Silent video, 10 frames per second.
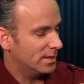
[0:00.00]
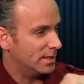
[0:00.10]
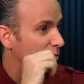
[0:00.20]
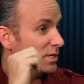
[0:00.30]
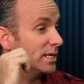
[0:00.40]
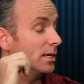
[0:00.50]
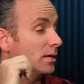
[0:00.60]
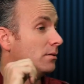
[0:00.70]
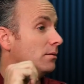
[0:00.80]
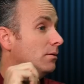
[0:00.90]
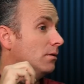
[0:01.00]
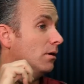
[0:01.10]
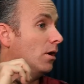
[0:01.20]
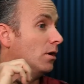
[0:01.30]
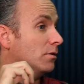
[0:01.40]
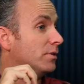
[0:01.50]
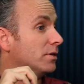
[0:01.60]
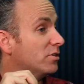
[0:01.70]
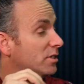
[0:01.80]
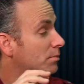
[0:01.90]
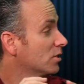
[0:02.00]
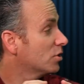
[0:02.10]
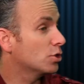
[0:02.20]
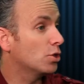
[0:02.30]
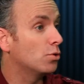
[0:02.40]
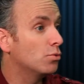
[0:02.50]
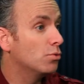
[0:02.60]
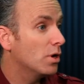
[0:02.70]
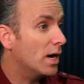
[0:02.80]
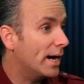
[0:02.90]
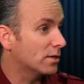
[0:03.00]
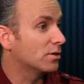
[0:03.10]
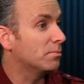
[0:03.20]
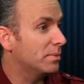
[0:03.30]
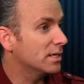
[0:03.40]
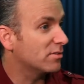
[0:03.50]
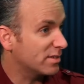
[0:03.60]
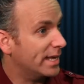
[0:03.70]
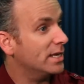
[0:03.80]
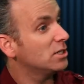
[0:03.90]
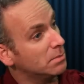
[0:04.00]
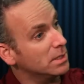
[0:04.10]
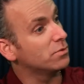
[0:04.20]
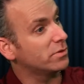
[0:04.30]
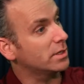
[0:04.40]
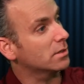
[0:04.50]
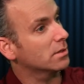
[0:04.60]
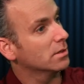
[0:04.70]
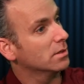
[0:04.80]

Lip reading: And he would tell all of their siblings to go hide under the bed because the KGB was there